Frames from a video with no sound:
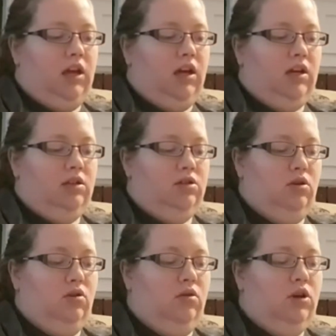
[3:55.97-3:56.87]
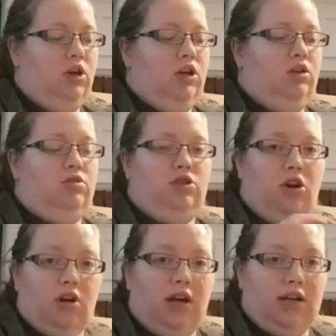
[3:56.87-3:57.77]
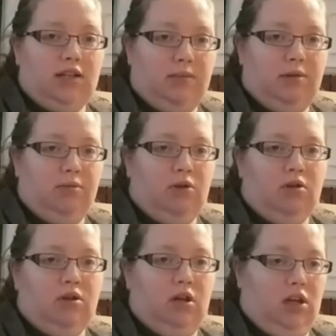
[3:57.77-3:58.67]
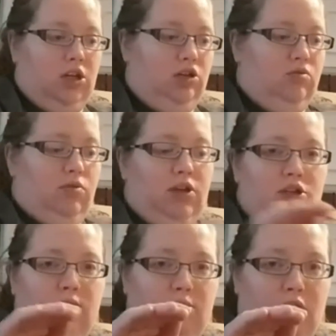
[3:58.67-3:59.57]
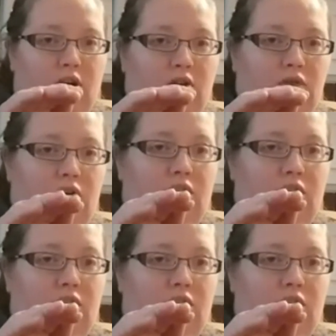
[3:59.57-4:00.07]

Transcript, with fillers: And so you start at acceptable and you read your book for